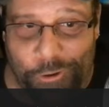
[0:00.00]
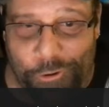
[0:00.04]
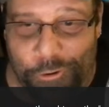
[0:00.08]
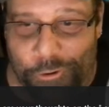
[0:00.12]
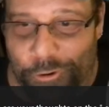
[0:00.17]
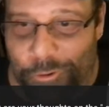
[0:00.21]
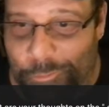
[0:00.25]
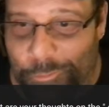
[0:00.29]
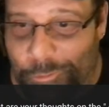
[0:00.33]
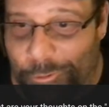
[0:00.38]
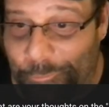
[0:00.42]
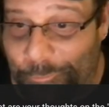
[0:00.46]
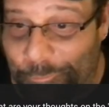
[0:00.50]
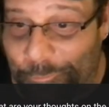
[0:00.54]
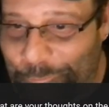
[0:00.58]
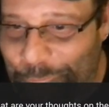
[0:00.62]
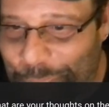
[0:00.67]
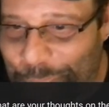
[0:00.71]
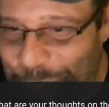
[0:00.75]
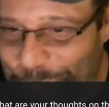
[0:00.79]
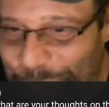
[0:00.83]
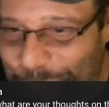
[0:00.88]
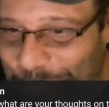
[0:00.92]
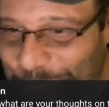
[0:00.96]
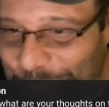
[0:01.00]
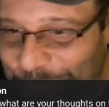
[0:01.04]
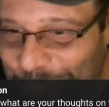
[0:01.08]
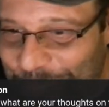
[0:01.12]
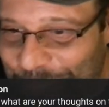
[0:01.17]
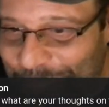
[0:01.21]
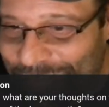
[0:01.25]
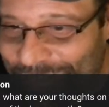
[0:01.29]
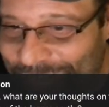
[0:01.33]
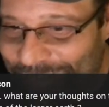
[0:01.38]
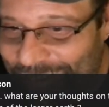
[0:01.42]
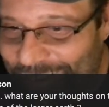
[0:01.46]
horrible.
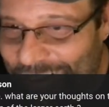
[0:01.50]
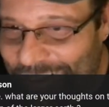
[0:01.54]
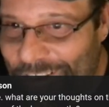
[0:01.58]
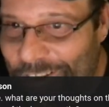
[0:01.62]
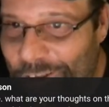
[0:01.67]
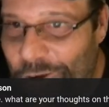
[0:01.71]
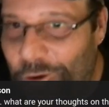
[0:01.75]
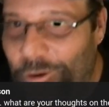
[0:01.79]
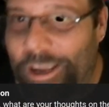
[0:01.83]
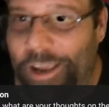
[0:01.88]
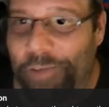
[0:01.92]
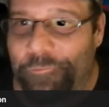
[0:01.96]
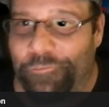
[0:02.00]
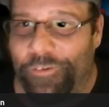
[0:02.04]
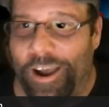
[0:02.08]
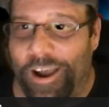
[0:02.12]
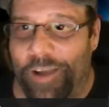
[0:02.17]
Okay,